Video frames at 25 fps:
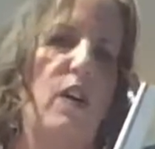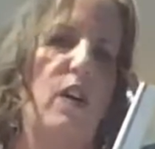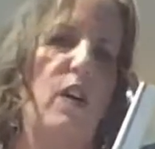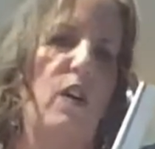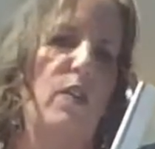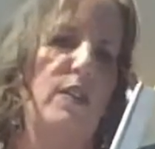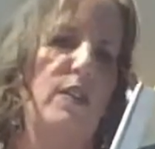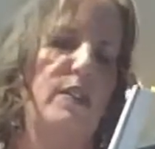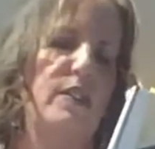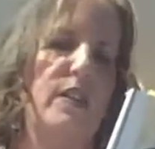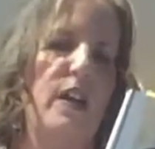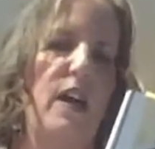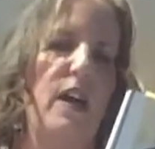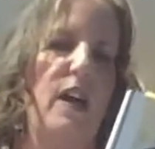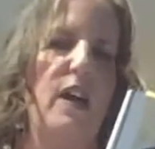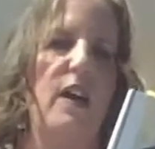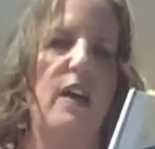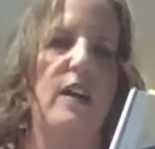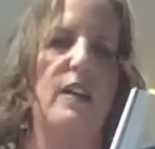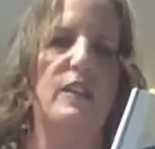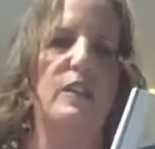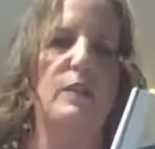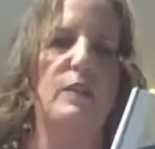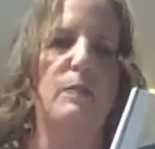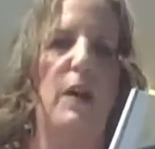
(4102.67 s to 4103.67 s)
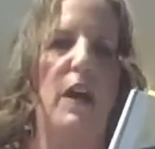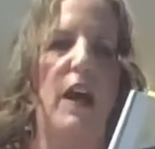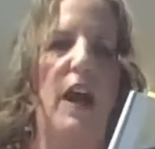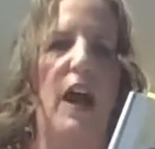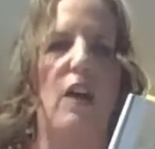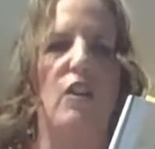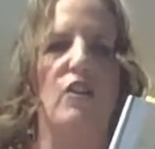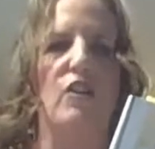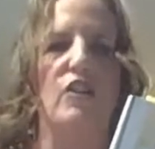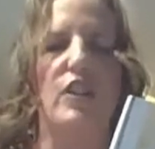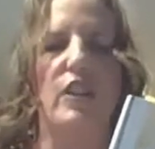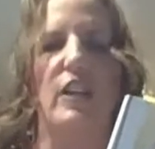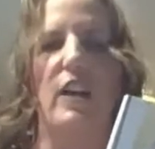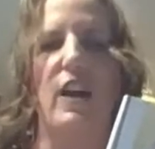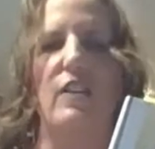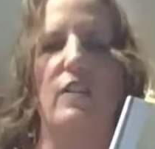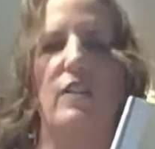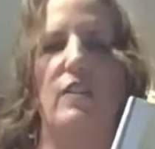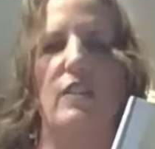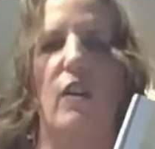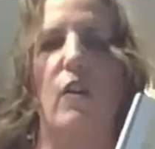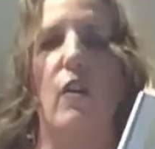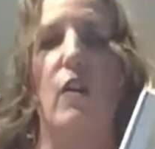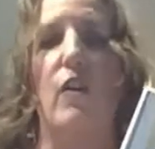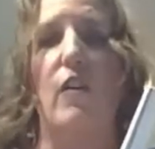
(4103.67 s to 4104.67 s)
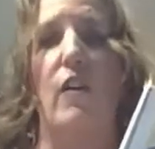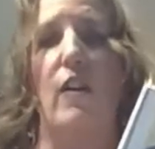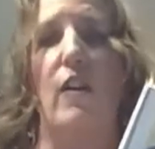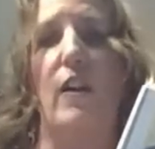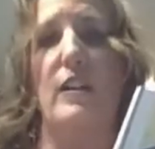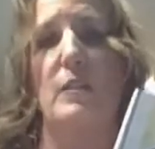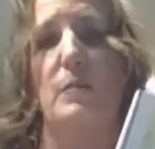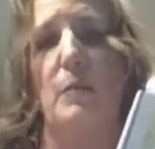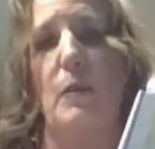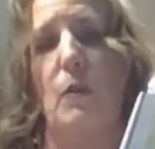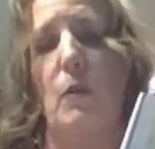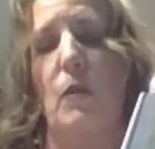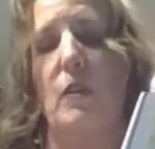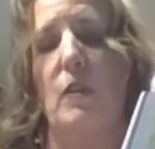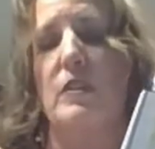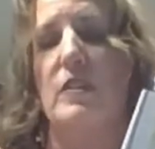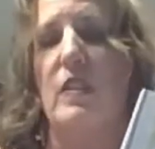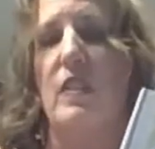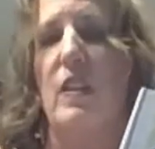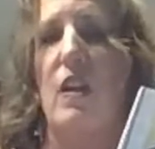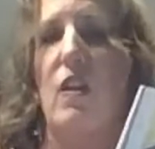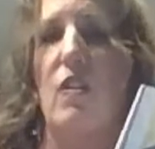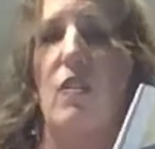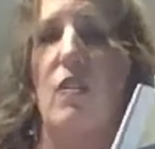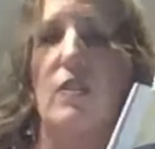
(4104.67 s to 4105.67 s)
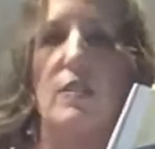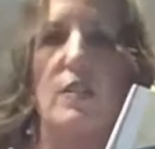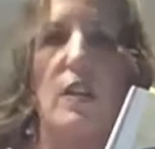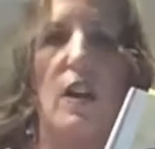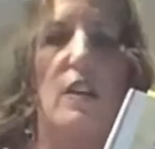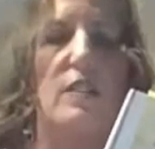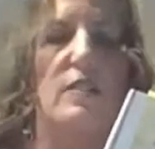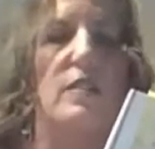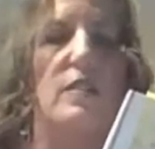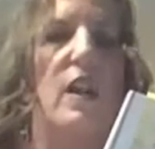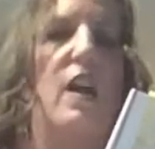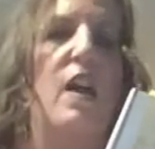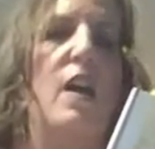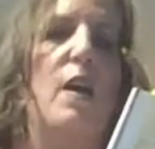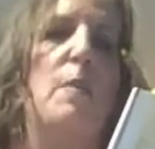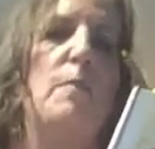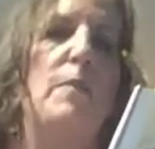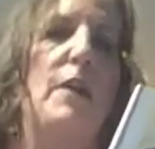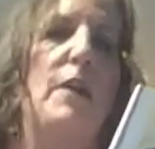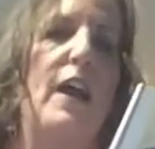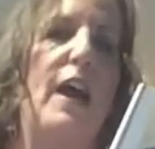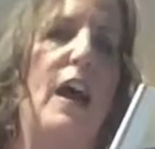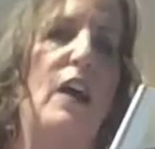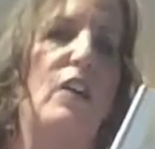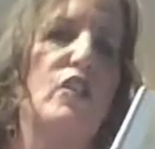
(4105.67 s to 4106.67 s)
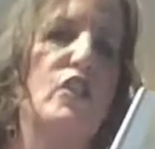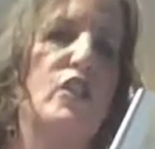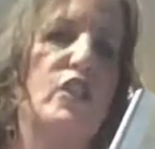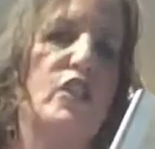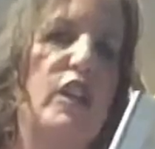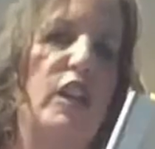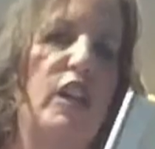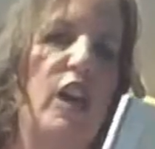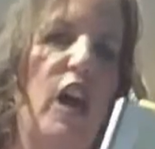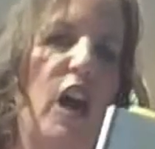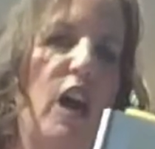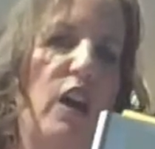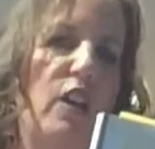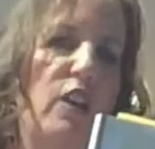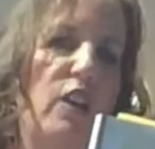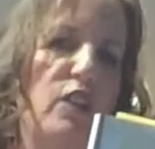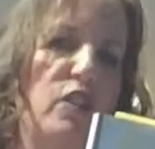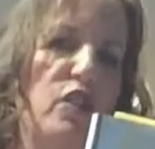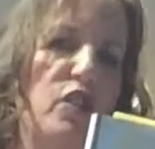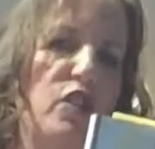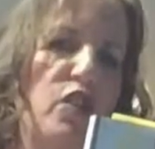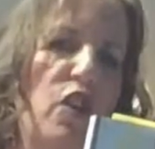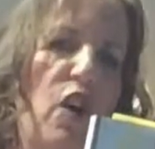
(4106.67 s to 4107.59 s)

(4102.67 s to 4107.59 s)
in the OSS, but how she got her husband worked in the OSS, but how she got her